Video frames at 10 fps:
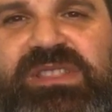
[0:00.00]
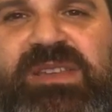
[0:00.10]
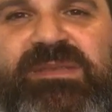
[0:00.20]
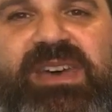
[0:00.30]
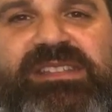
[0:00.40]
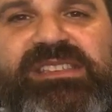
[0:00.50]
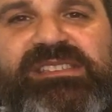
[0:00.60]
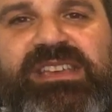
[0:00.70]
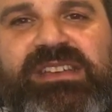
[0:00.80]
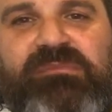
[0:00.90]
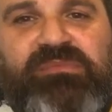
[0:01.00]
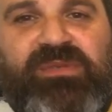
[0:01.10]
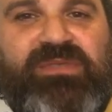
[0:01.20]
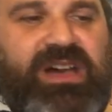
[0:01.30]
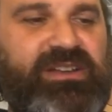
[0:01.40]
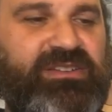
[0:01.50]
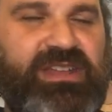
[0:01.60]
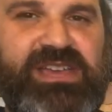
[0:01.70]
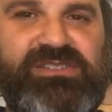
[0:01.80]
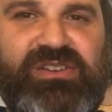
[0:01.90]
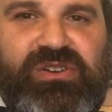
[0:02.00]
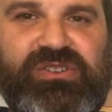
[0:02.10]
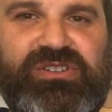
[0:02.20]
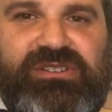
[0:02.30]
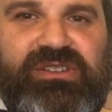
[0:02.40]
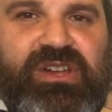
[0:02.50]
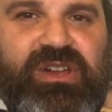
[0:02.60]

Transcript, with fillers: and let that sit and provide a nice cushion